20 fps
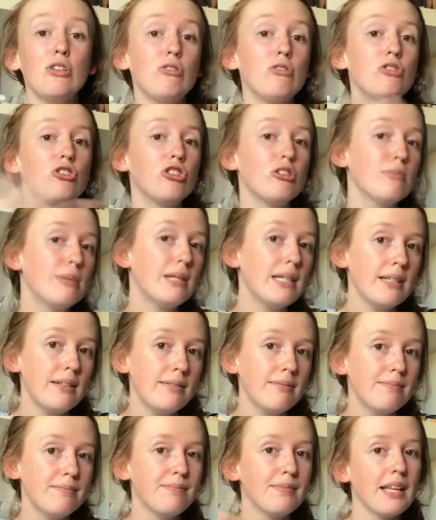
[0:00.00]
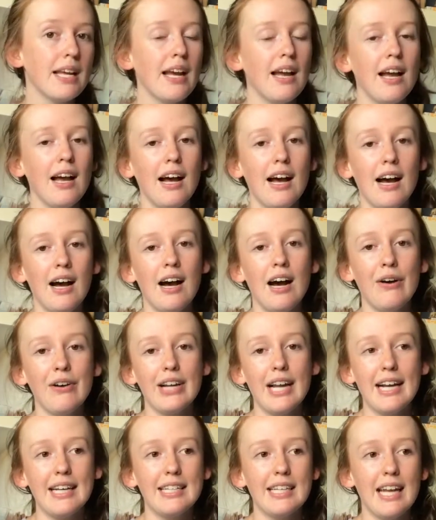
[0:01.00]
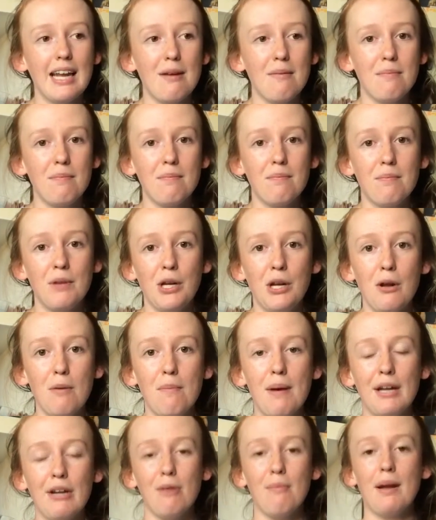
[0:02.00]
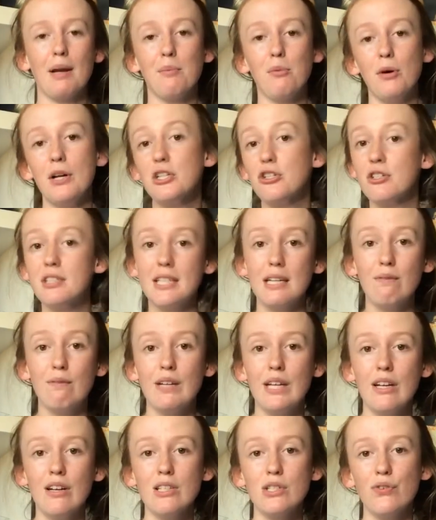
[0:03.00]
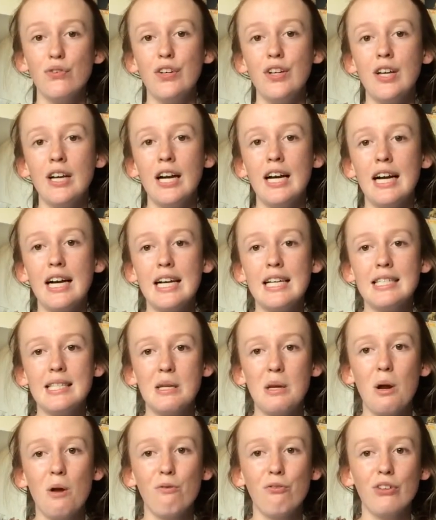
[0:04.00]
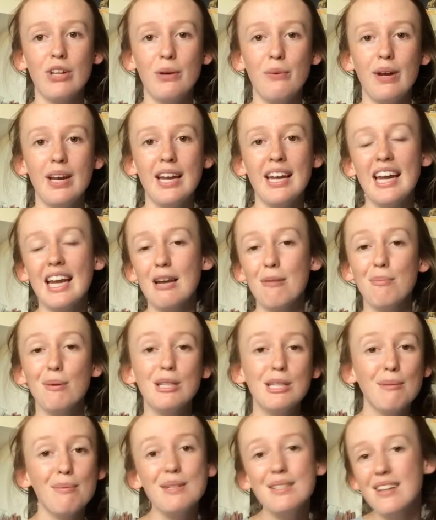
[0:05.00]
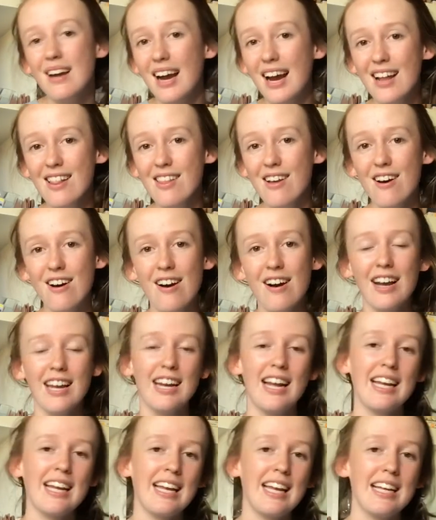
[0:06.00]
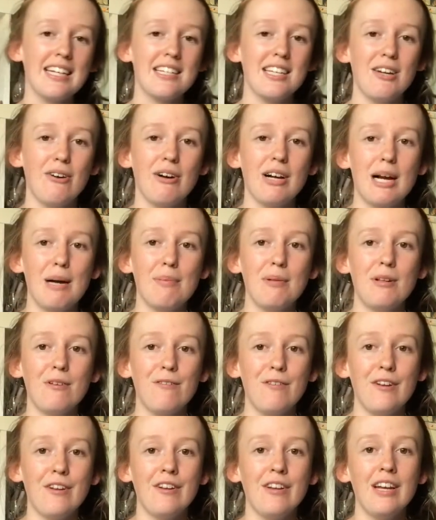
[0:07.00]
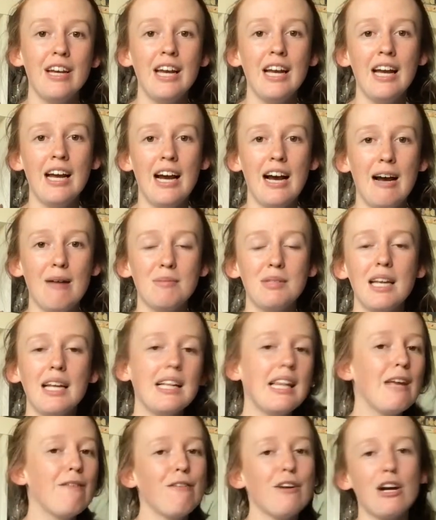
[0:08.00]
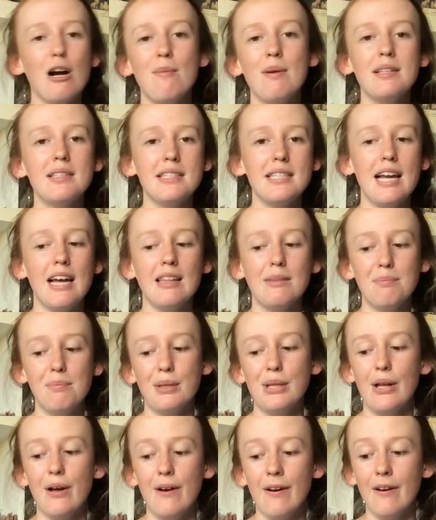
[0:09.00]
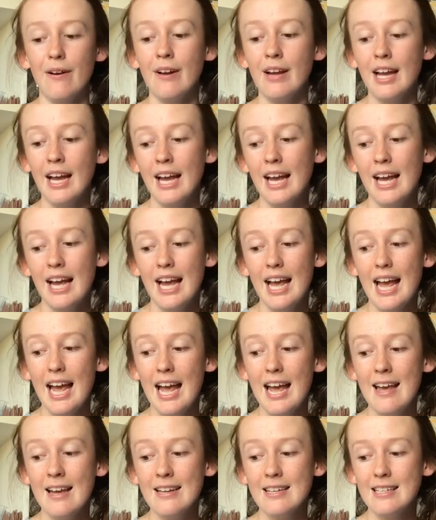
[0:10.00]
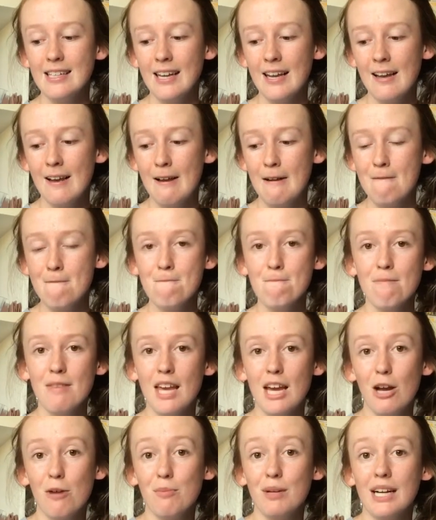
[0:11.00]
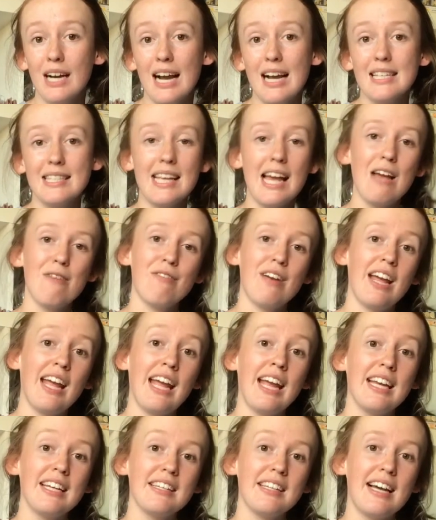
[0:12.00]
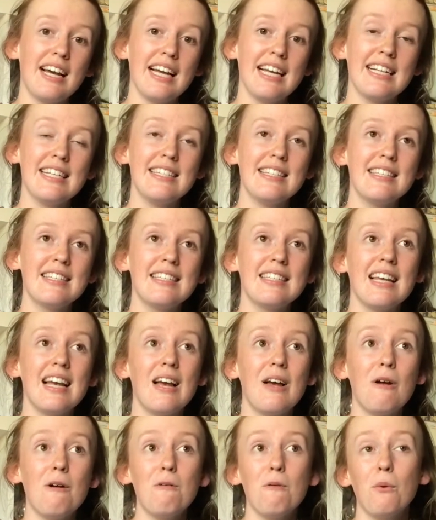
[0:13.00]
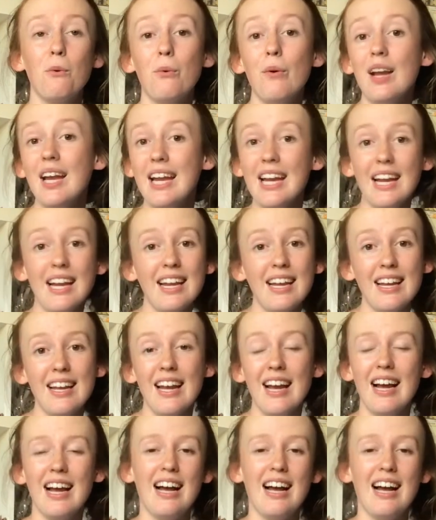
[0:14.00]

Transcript: YouTuber. I would like to get, you know, better, make more interesting videos for you guys, and hopefully we can like build up a dialogue and I can get to know a couple of you. So yeah, leave your comments down below, and yeah, I hope you guys have a nice week,